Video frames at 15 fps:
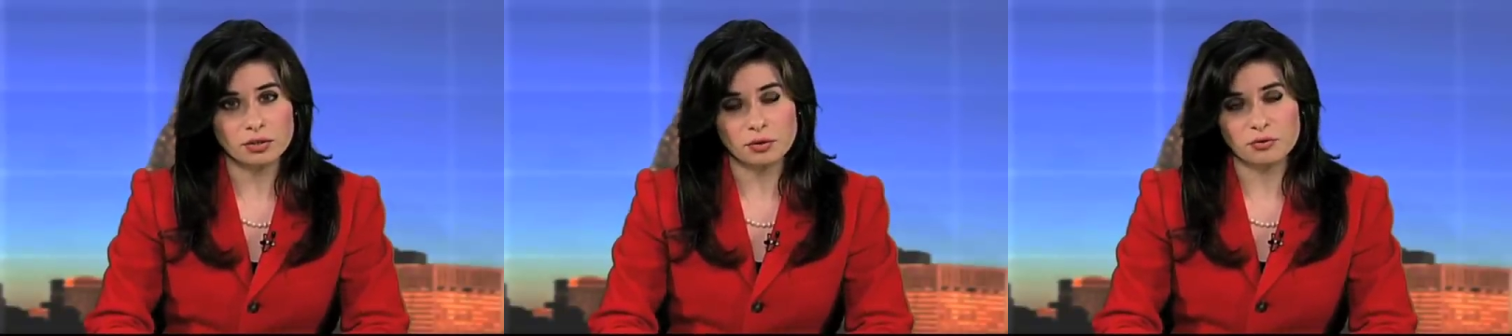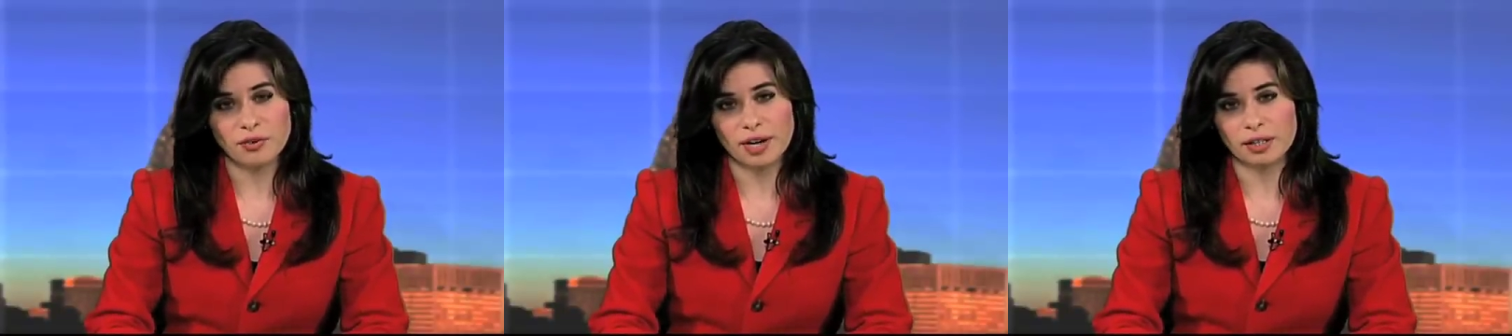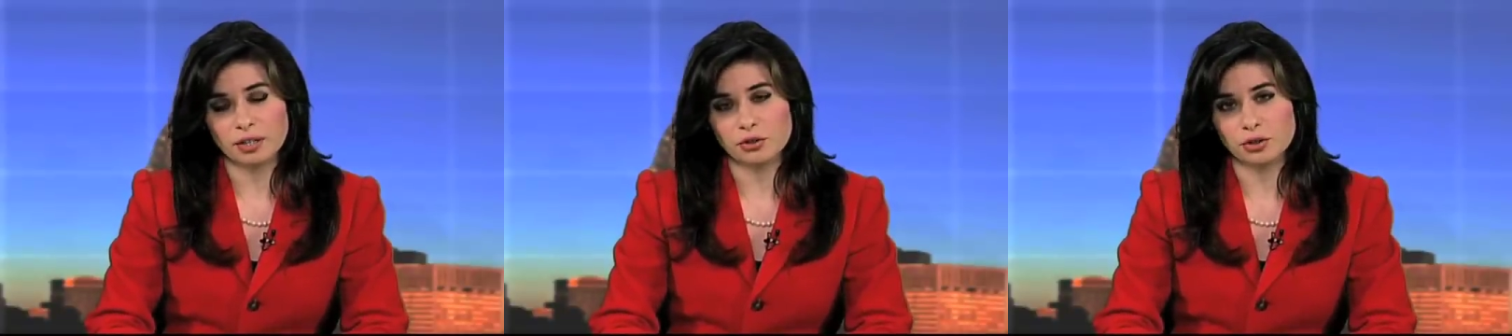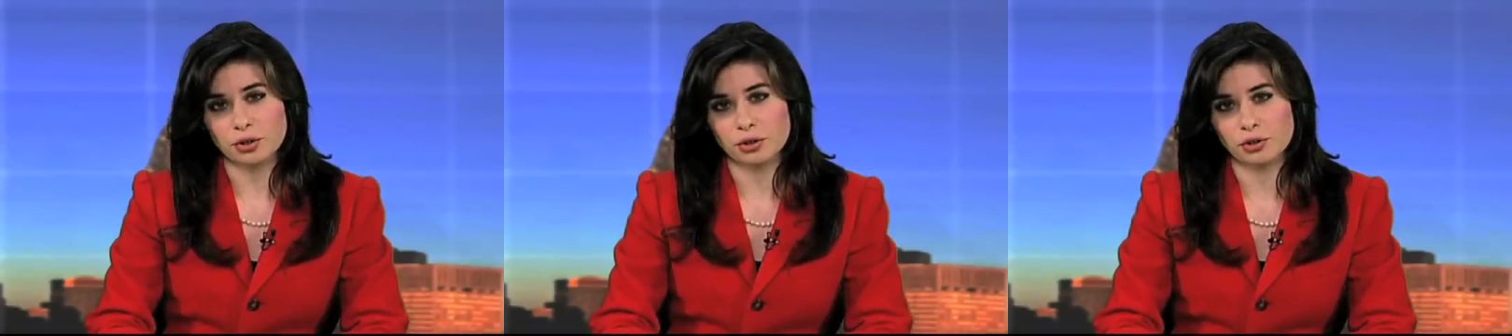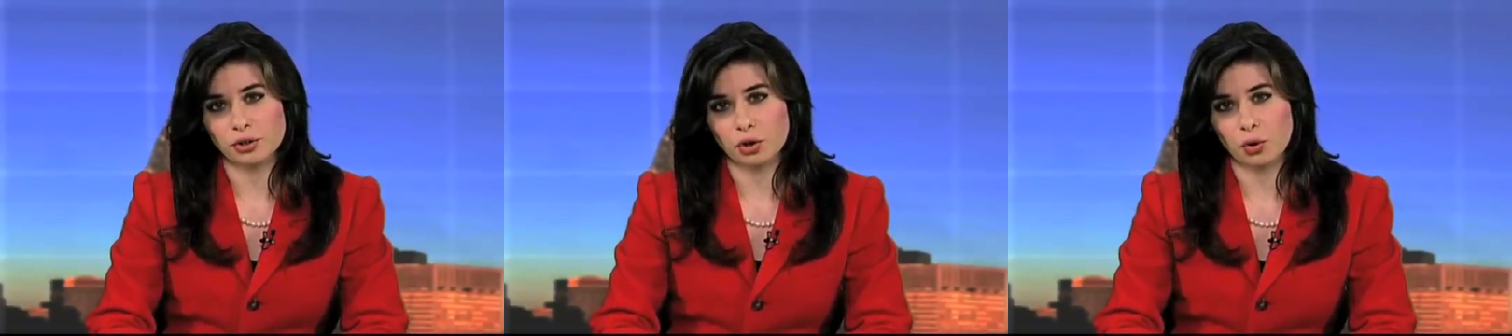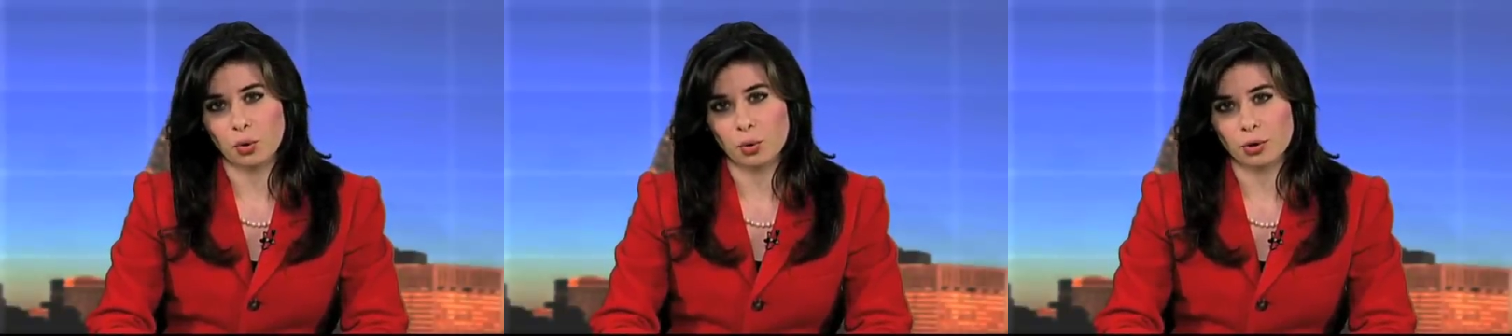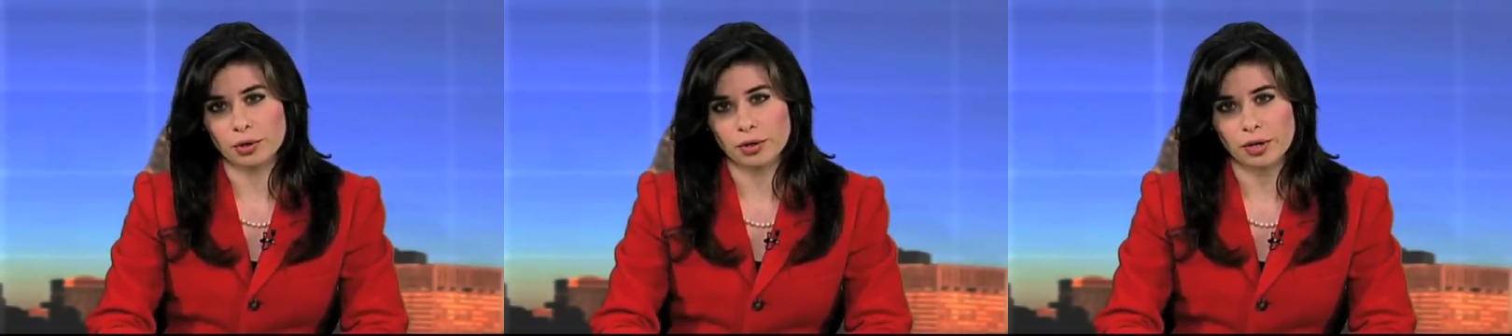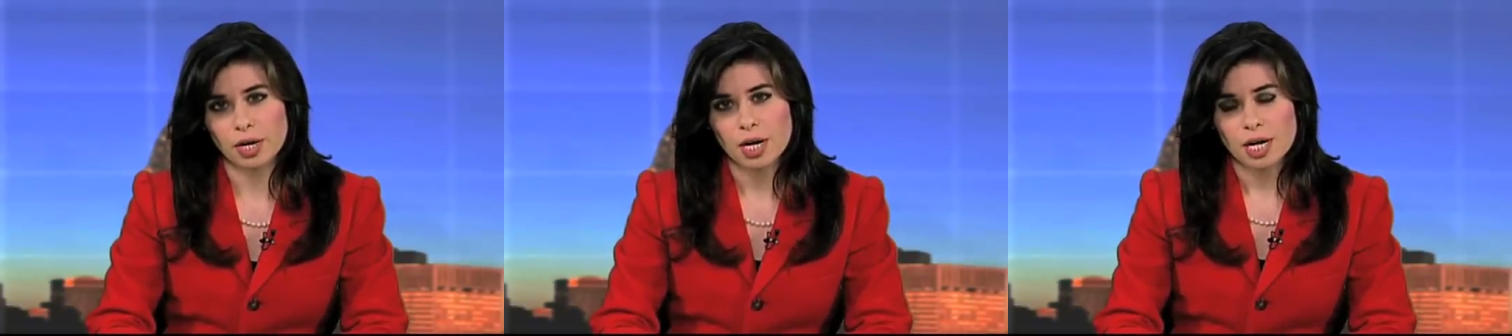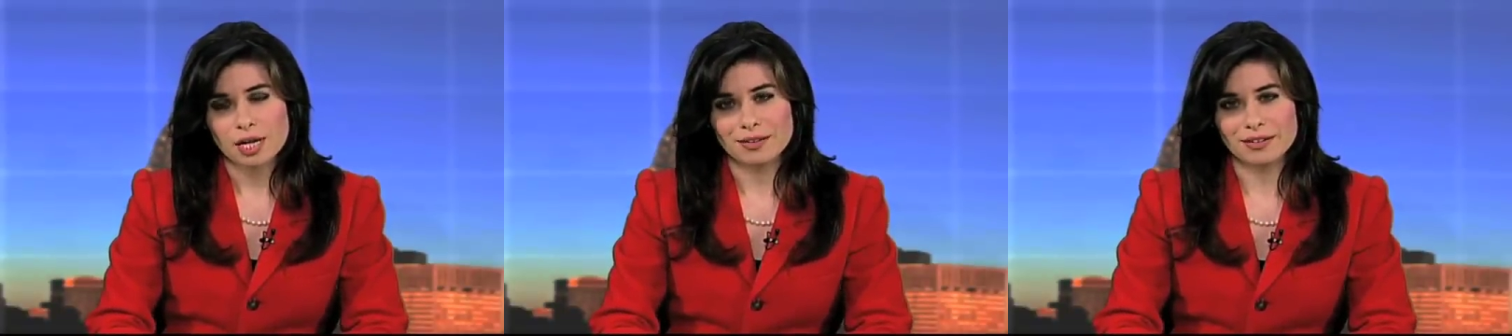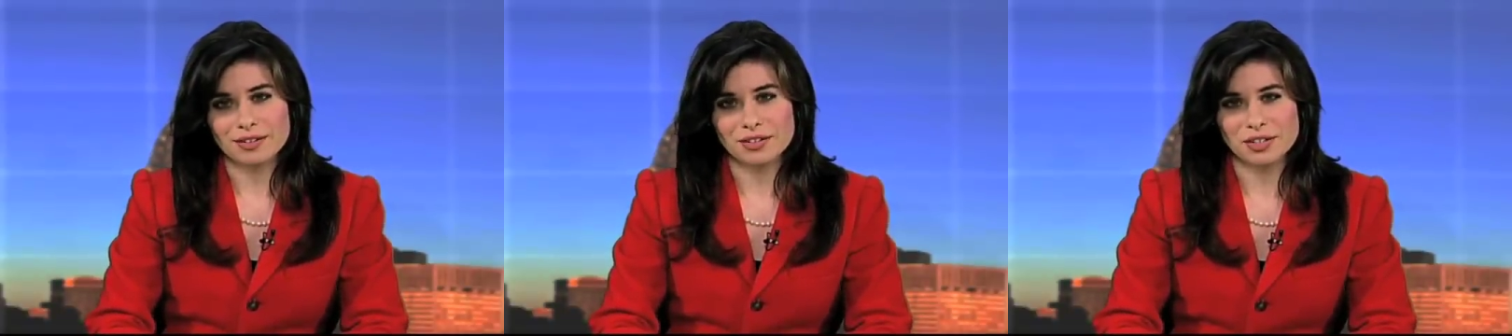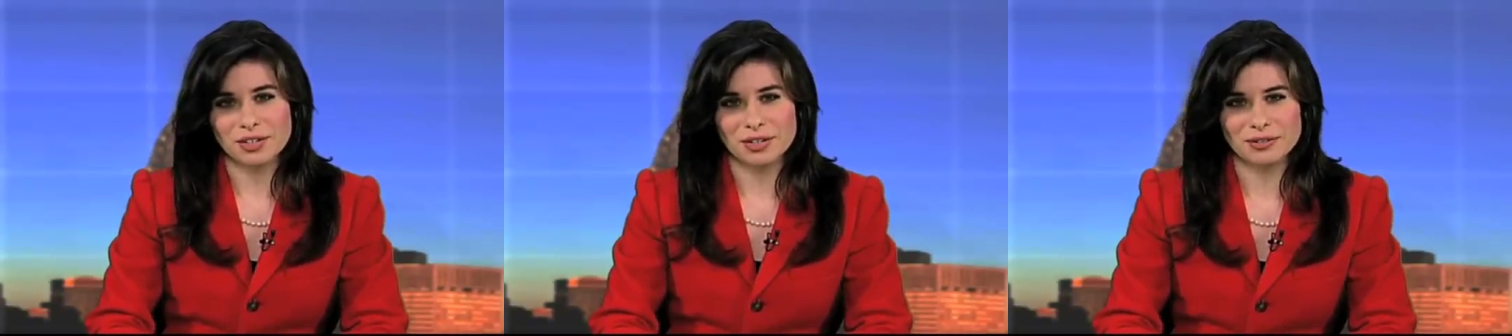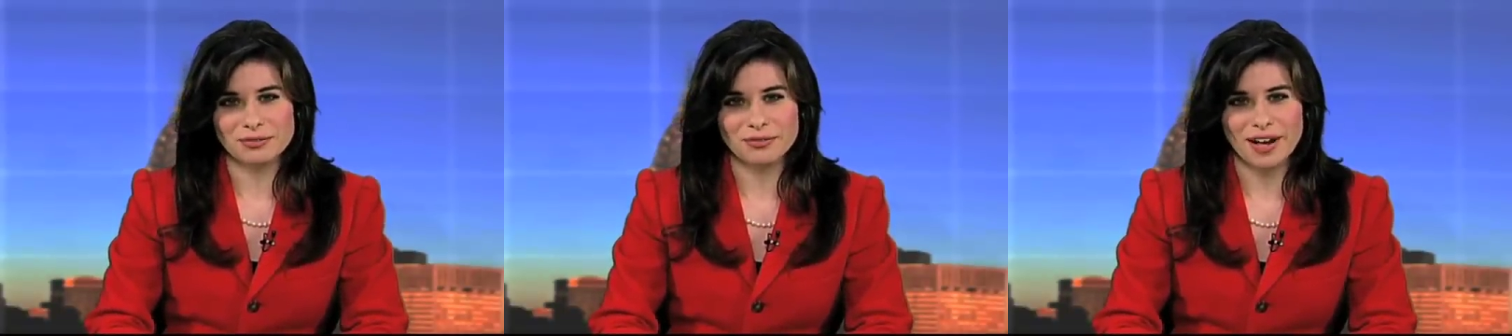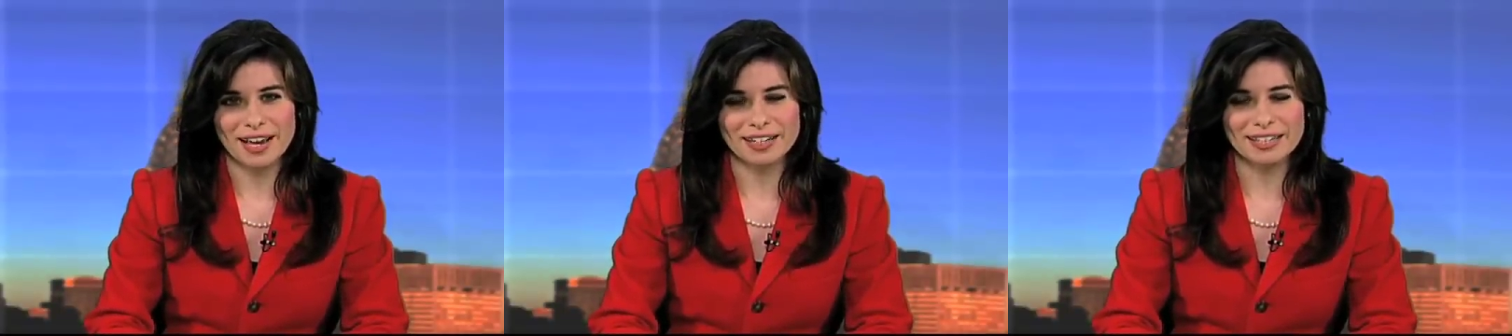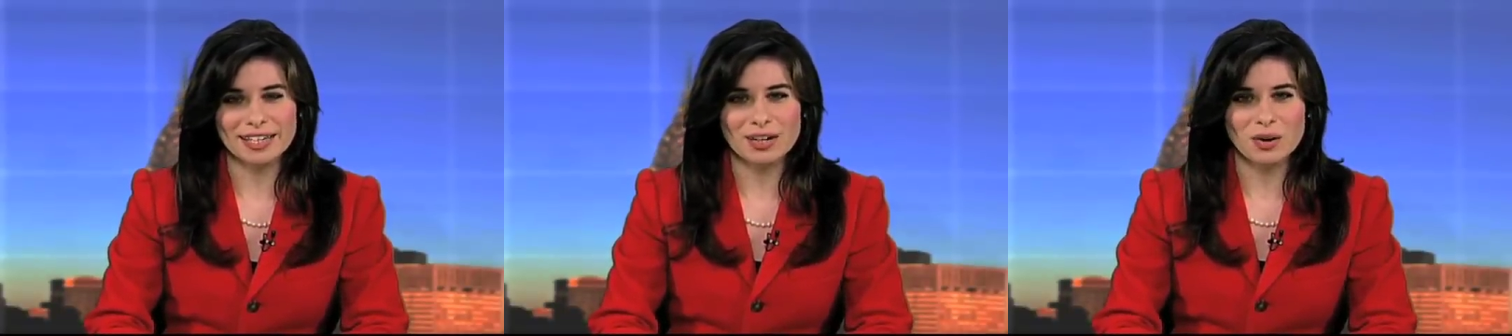to have finally turned the corner this year, finally.